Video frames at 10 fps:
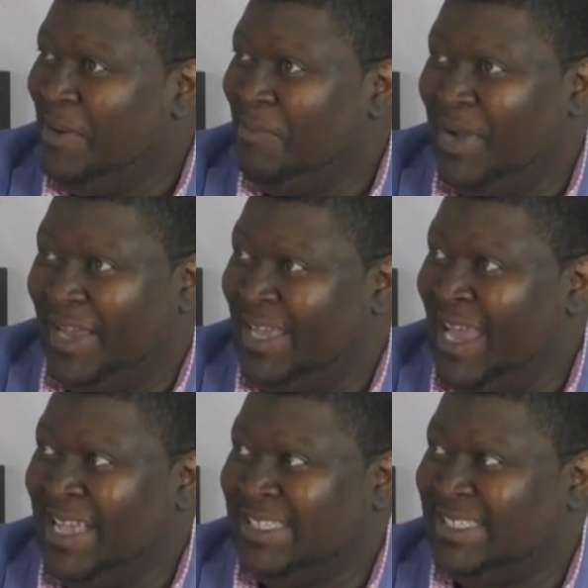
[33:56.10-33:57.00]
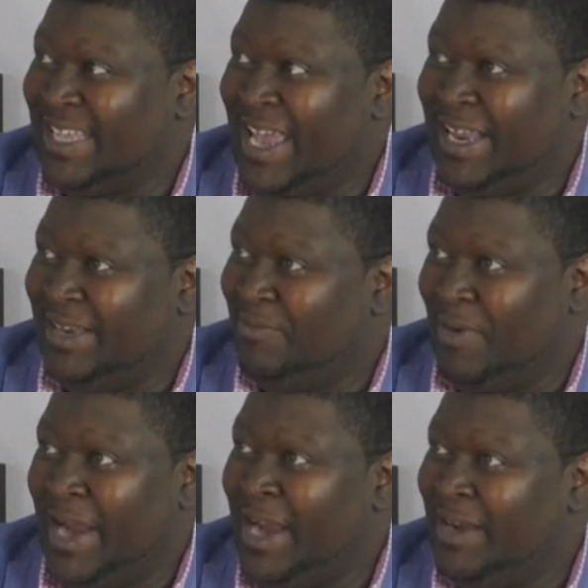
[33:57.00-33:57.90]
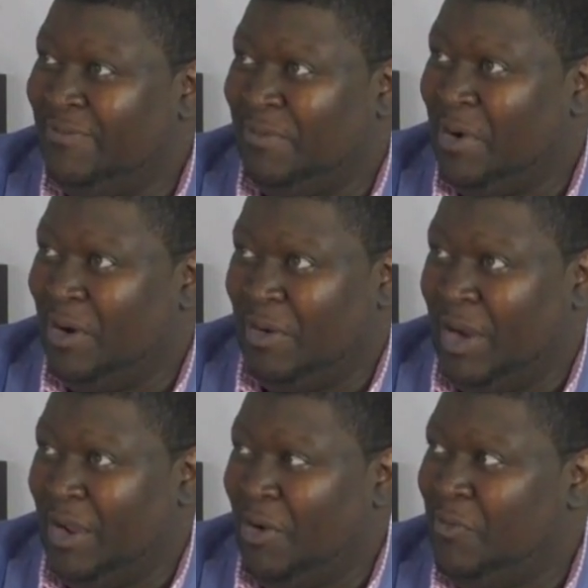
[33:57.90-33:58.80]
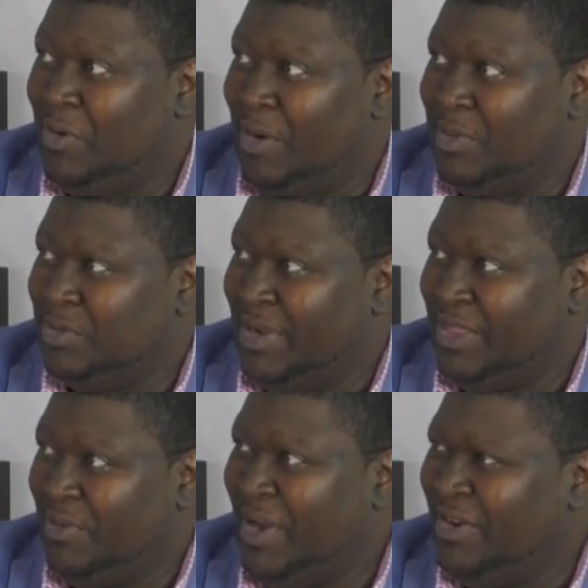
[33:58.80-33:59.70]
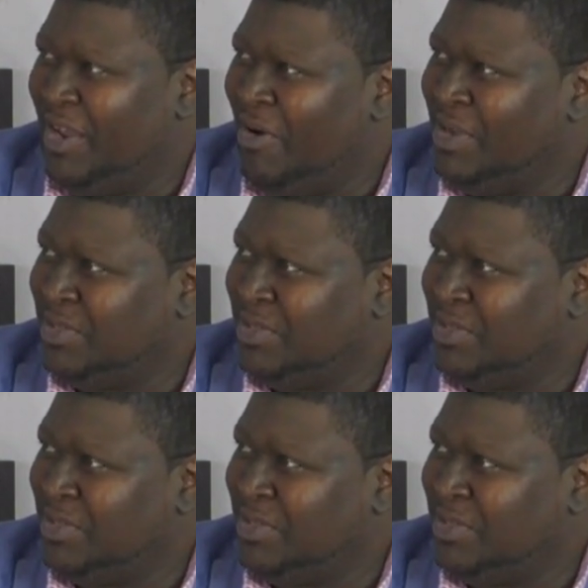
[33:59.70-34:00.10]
But Kansas State ran for almost 300 yards on